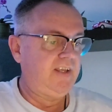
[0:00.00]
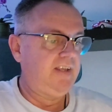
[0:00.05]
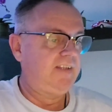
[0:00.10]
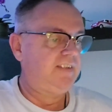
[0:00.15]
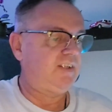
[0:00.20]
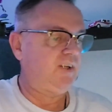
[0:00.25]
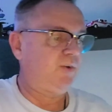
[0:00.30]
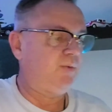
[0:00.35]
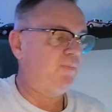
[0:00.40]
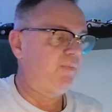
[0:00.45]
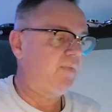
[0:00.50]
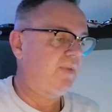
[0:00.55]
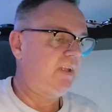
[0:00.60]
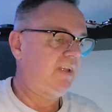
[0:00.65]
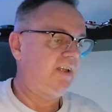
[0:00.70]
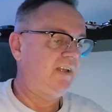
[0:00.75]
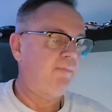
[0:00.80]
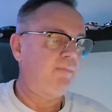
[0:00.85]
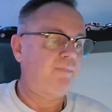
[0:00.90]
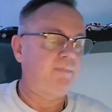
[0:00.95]
So
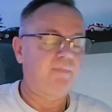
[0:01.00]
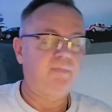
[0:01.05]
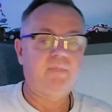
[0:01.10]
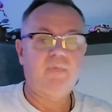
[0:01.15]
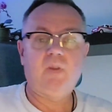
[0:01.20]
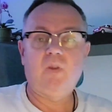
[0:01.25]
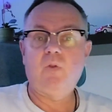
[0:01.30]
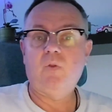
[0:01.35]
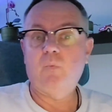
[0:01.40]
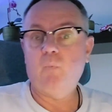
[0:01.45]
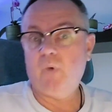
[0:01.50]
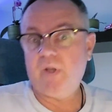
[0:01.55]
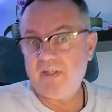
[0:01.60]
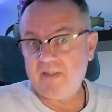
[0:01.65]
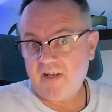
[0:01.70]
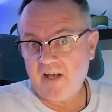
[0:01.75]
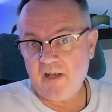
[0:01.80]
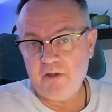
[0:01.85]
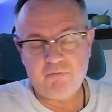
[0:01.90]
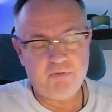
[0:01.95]
when
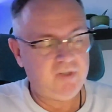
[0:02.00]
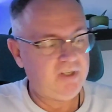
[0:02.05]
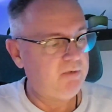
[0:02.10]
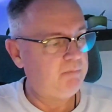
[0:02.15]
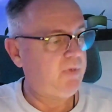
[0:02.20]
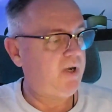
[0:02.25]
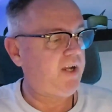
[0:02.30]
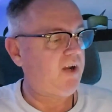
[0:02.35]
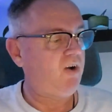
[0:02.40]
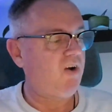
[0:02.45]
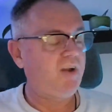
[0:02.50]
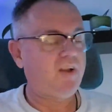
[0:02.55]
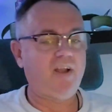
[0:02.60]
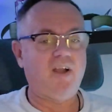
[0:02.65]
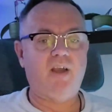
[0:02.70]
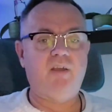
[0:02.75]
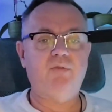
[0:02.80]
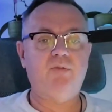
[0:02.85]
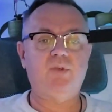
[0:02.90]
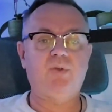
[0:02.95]
diving in my
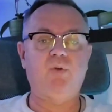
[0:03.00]
archives,